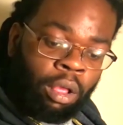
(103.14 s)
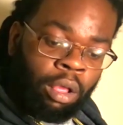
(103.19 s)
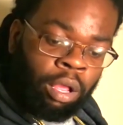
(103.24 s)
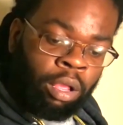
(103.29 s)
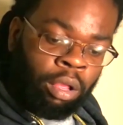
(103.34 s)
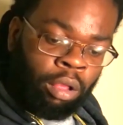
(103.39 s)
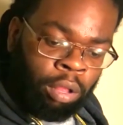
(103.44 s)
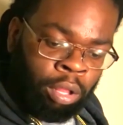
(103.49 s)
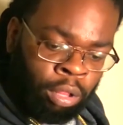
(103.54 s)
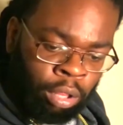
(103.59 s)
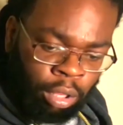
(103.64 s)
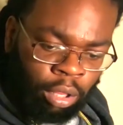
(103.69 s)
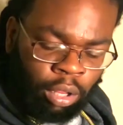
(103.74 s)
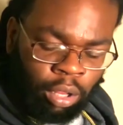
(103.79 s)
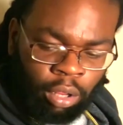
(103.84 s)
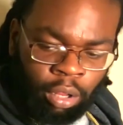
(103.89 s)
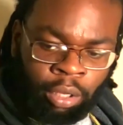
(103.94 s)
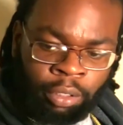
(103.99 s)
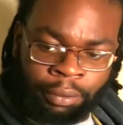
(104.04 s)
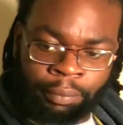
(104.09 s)
if
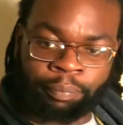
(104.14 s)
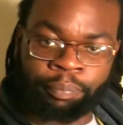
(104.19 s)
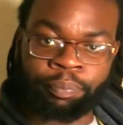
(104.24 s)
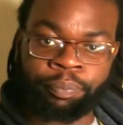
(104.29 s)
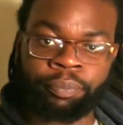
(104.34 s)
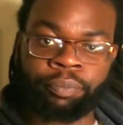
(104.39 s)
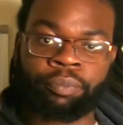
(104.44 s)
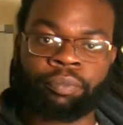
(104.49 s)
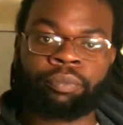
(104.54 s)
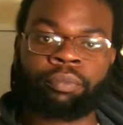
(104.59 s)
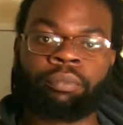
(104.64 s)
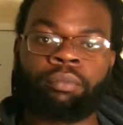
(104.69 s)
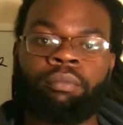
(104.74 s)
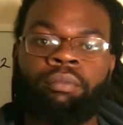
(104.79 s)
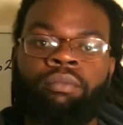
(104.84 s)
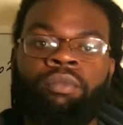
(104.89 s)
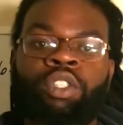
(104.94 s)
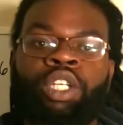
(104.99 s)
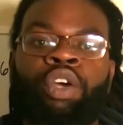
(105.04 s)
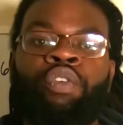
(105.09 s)

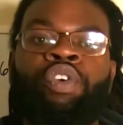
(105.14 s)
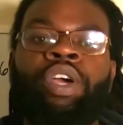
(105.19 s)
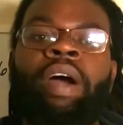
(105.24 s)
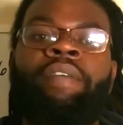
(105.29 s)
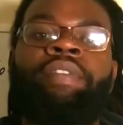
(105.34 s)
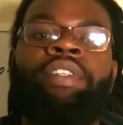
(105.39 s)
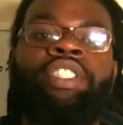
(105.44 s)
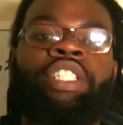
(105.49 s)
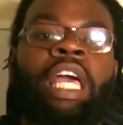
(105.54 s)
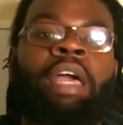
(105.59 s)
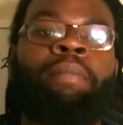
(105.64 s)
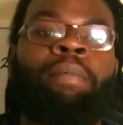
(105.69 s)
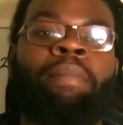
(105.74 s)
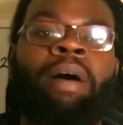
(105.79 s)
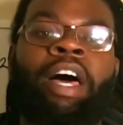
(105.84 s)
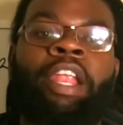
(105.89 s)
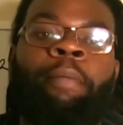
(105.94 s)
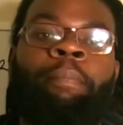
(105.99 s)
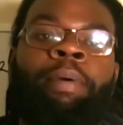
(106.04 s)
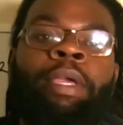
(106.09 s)
we have the same amount
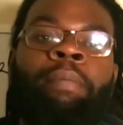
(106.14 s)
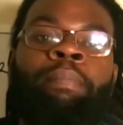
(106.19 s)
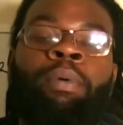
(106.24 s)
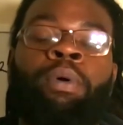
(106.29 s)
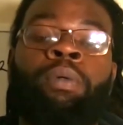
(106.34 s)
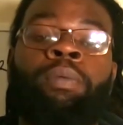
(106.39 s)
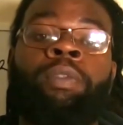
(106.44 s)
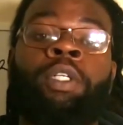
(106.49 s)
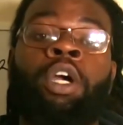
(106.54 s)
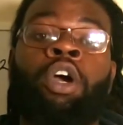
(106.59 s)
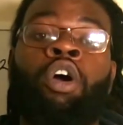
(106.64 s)
of people,